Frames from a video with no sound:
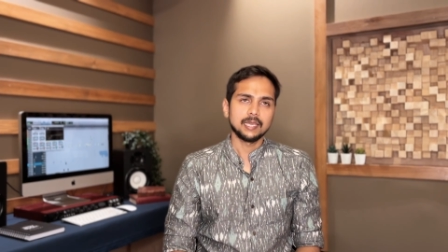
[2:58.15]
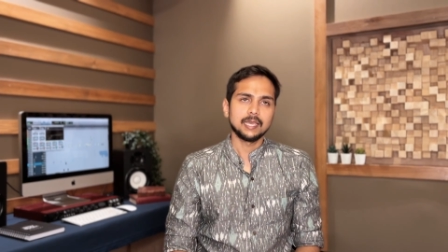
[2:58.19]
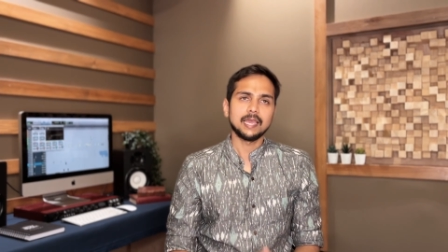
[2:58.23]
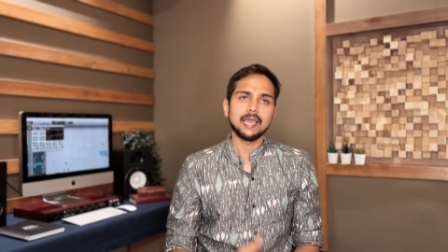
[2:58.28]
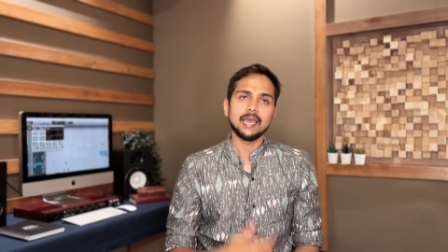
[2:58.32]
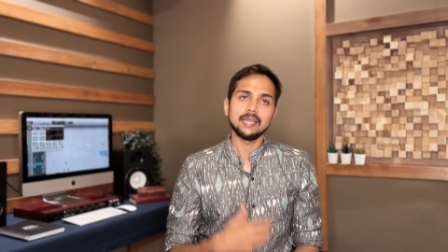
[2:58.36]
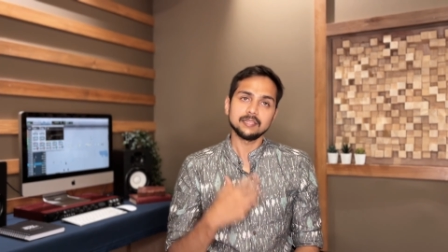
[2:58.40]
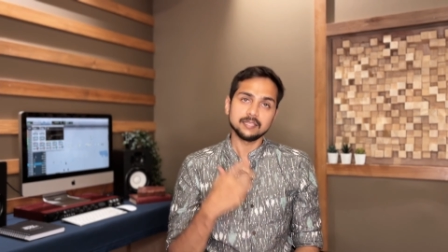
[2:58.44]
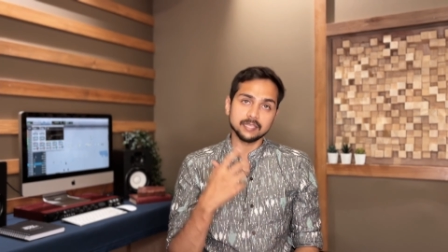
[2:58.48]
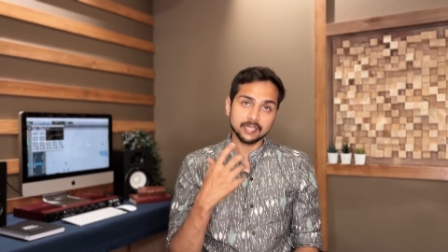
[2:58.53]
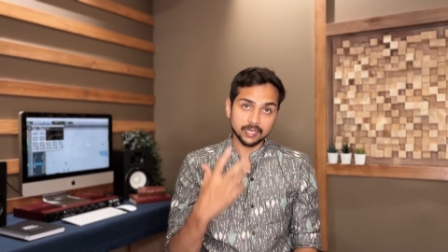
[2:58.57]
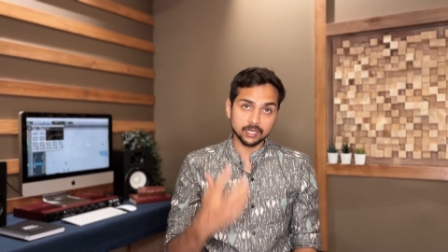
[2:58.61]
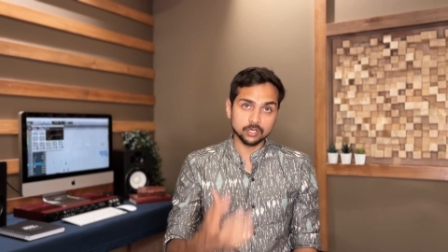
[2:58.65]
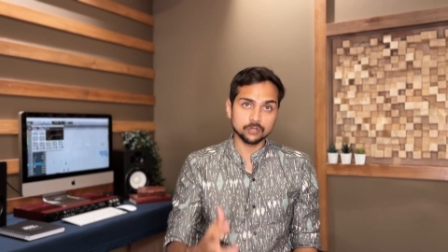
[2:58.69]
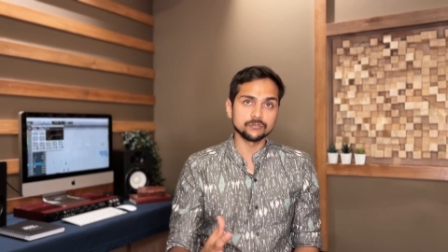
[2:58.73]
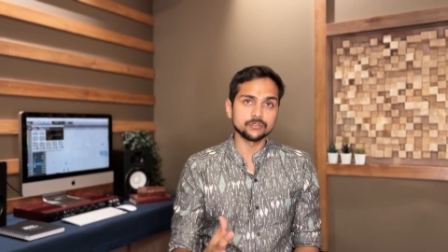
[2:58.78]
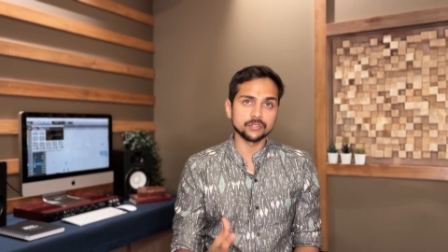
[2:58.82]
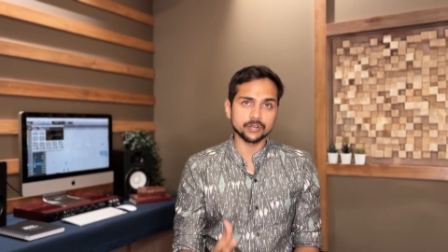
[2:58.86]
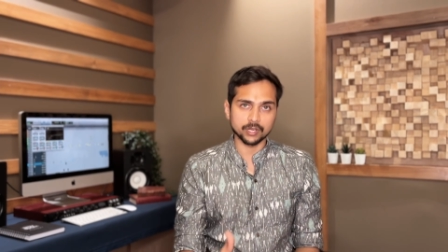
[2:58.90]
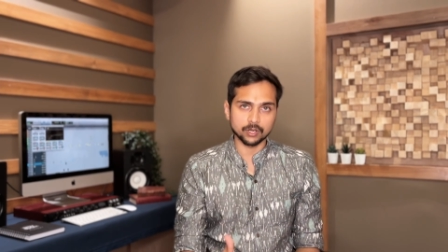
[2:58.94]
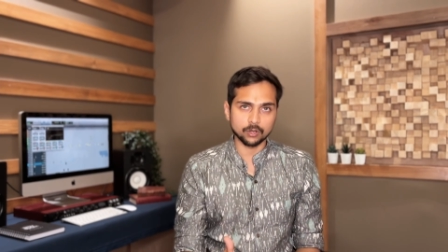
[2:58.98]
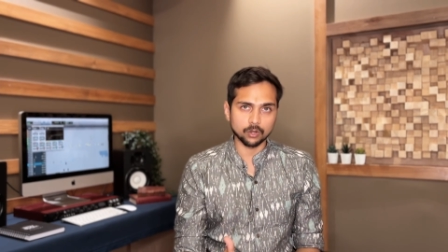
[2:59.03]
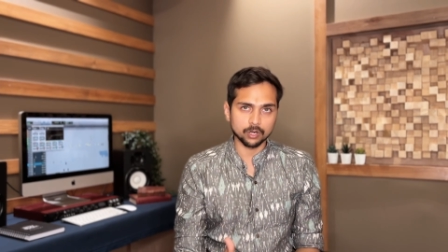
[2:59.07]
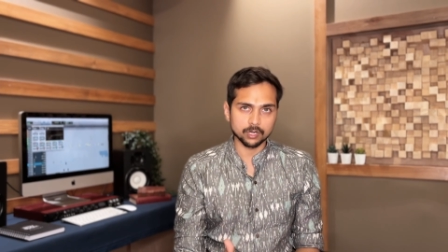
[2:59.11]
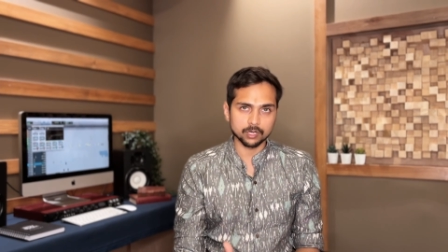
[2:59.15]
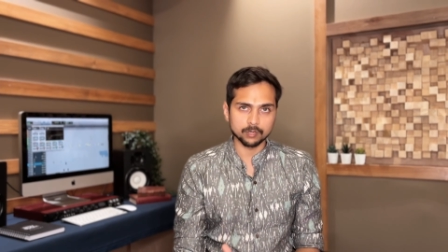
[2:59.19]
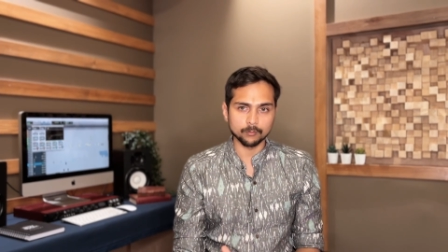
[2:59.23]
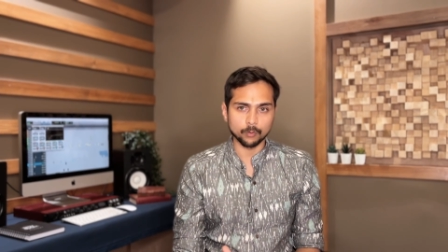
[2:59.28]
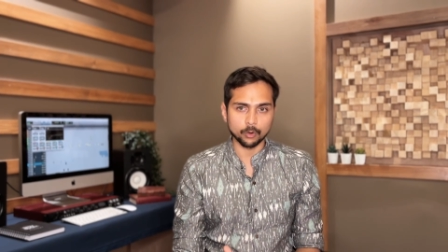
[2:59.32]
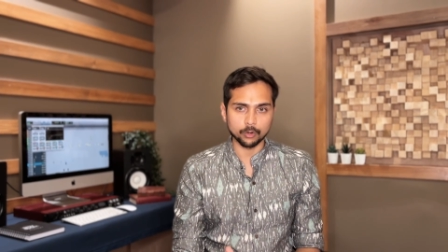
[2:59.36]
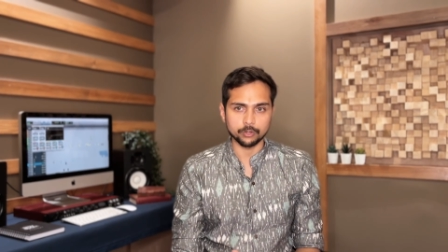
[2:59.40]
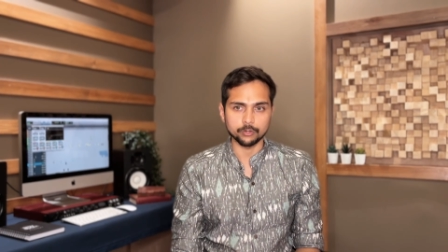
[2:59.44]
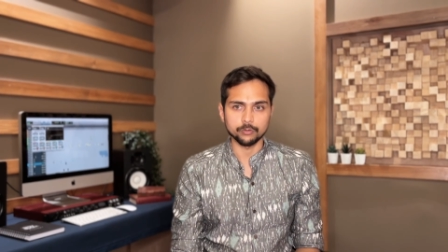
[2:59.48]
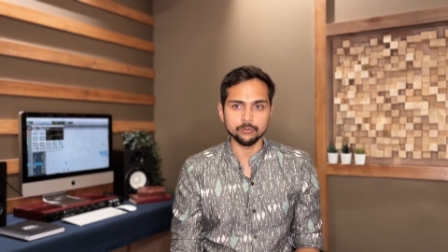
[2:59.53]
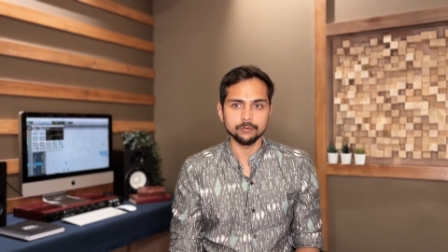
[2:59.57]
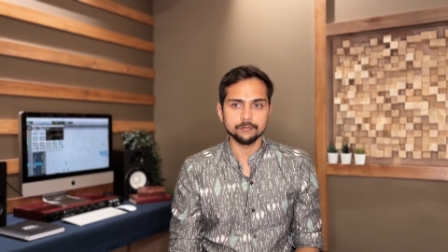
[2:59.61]
At the end of the recording
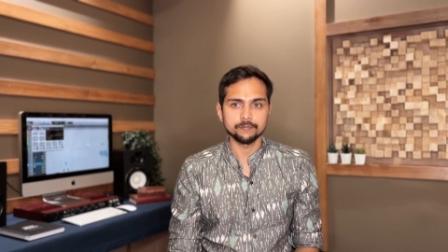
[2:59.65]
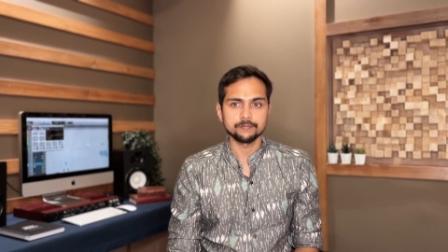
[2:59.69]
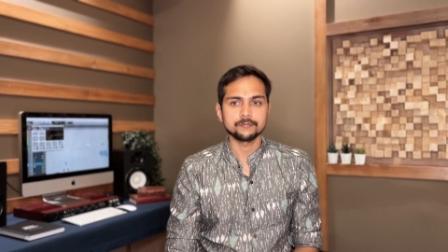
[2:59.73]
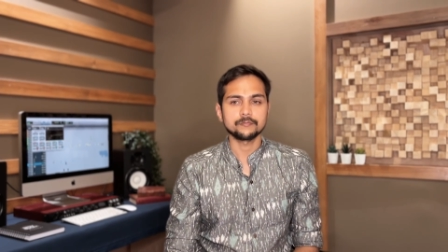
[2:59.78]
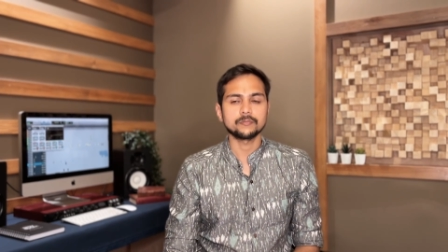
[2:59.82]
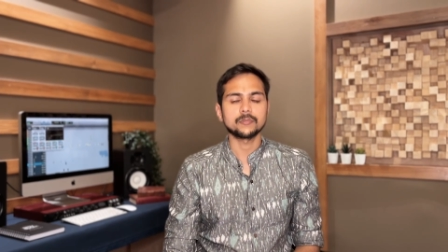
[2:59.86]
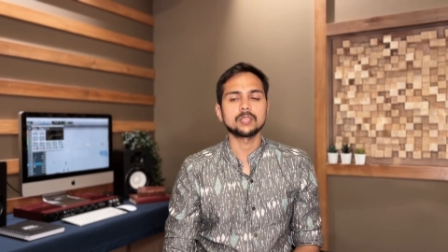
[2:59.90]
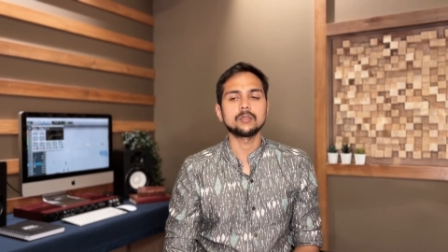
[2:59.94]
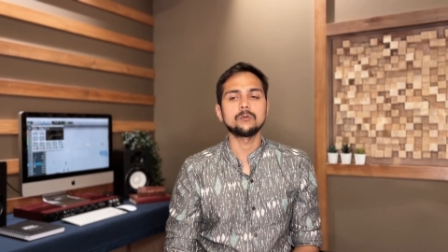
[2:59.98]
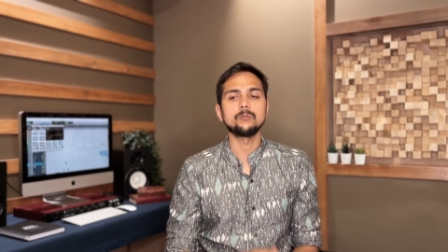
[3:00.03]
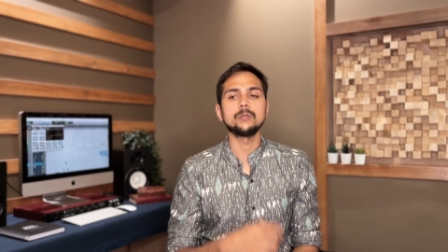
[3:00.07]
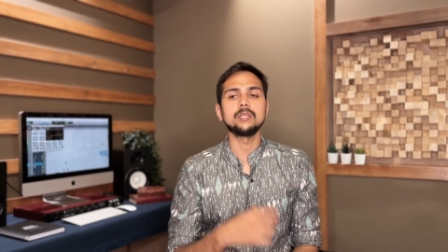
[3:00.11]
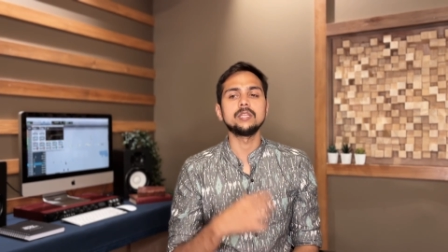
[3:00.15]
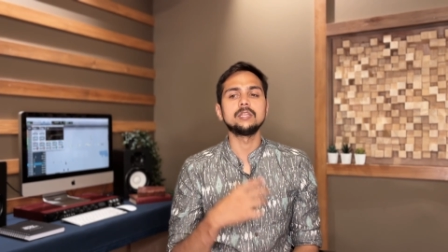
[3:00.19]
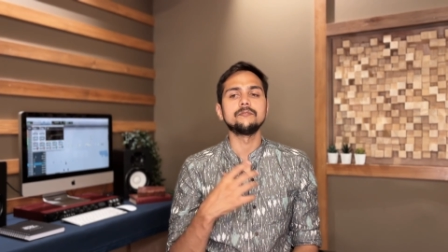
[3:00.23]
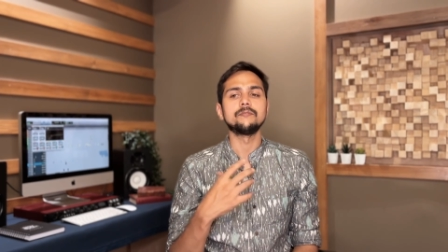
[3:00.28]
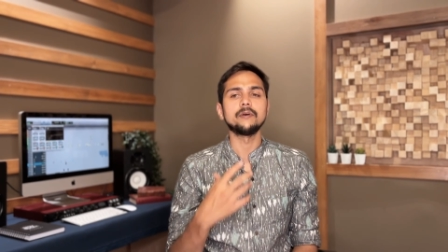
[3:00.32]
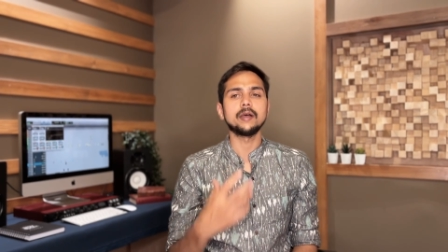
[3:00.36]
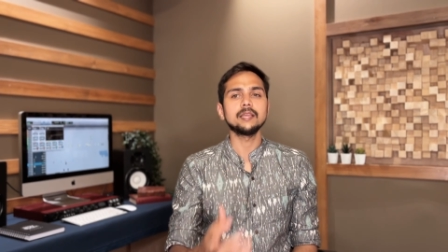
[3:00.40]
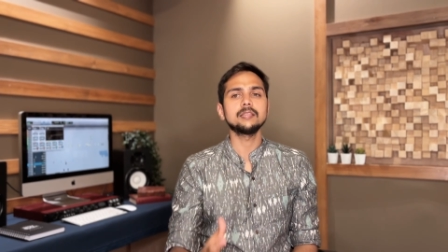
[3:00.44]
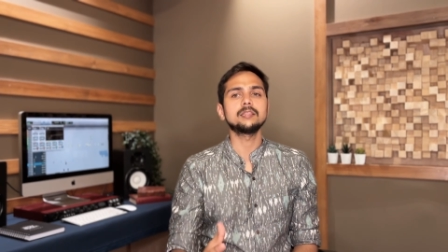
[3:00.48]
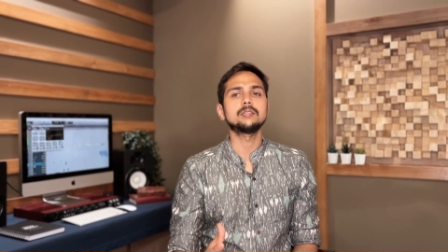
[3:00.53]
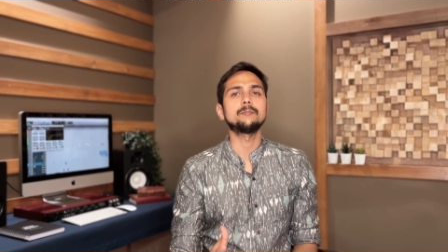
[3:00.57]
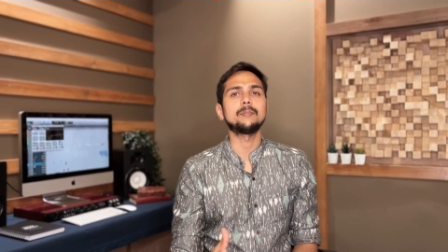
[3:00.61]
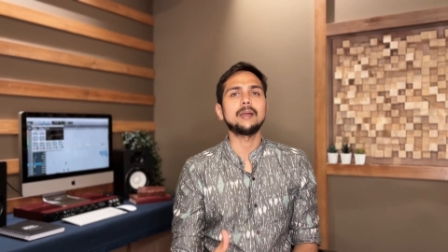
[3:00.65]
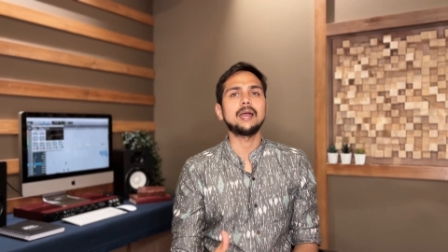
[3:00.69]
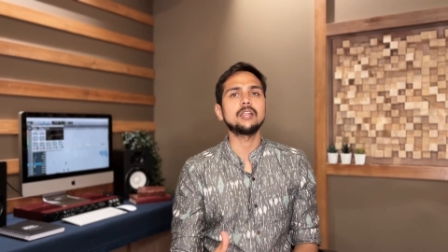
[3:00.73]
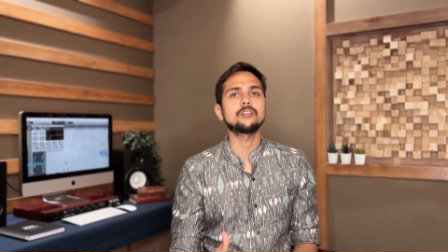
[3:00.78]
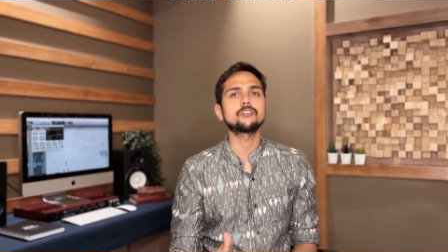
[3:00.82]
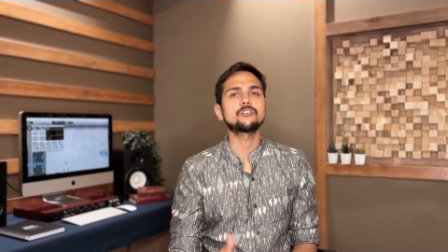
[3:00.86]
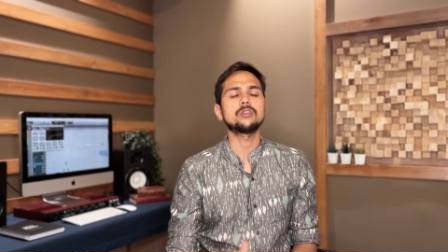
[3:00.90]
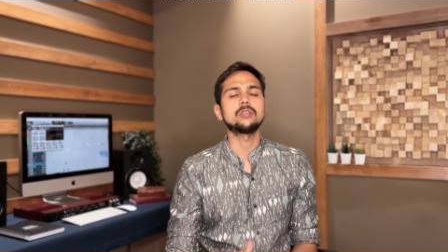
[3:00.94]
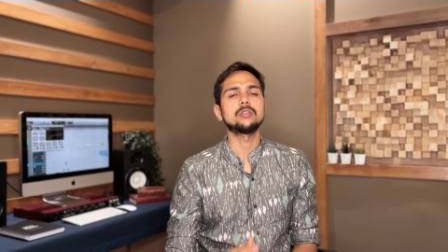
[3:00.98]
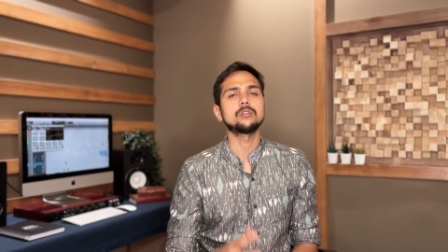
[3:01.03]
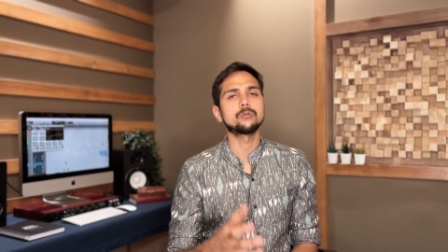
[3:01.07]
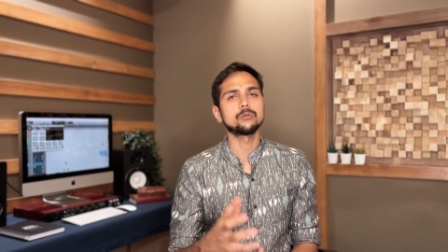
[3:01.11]
module, we divide the batch
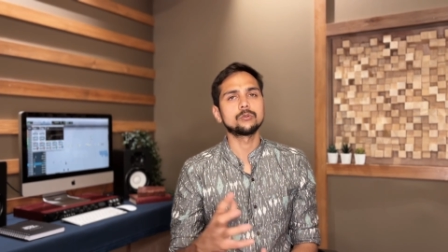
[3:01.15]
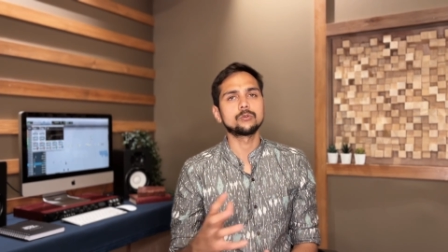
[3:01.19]
into